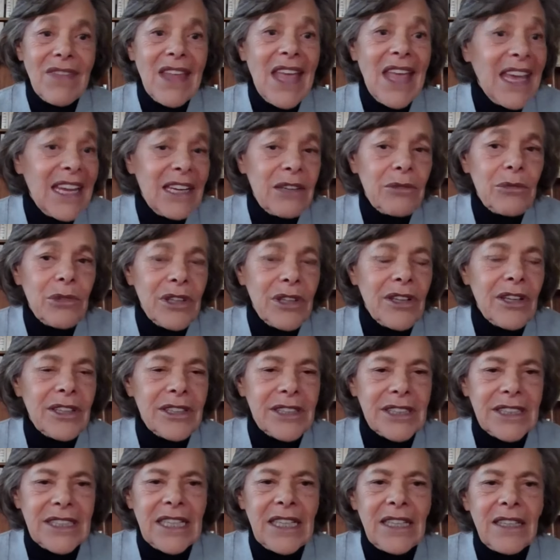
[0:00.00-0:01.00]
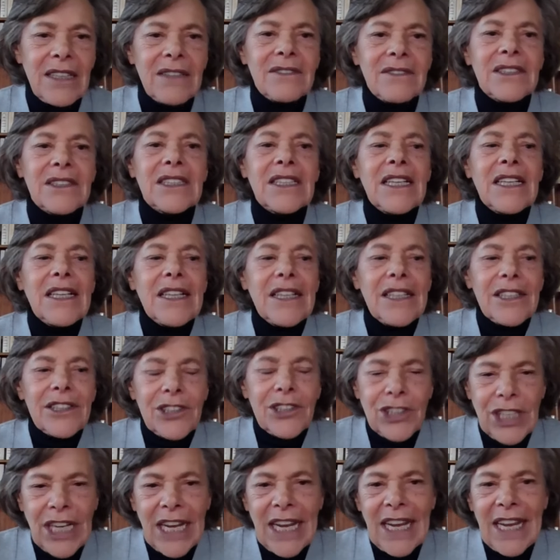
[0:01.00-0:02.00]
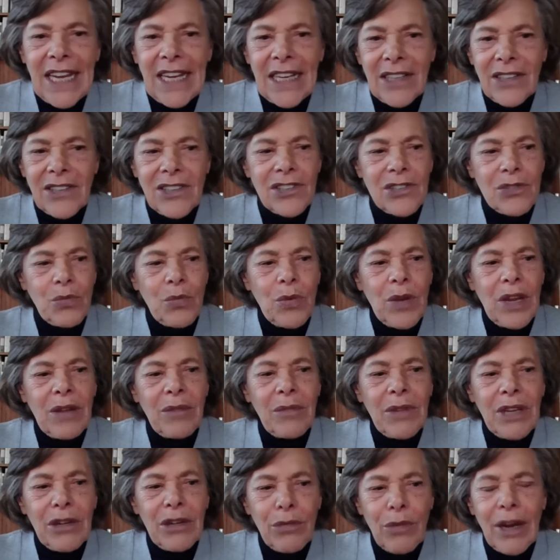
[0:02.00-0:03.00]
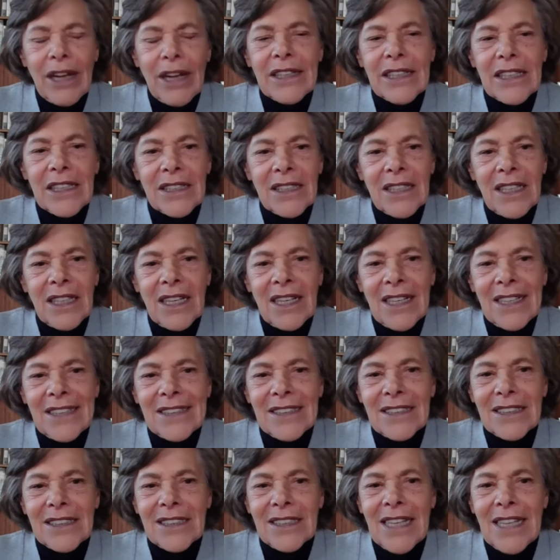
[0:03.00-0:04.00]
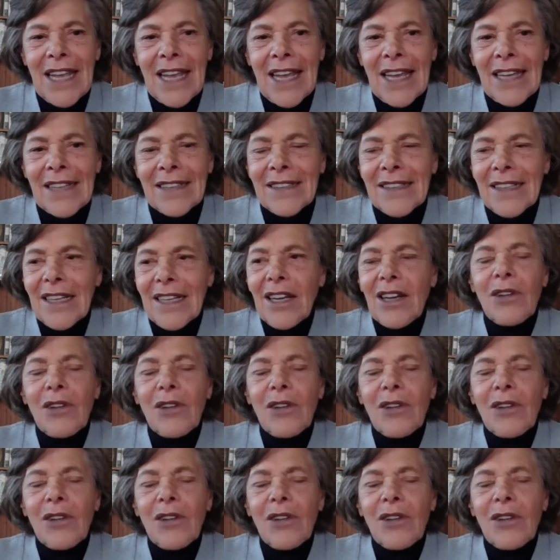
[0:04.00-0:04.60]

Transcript: and with ourselves change when we recognize that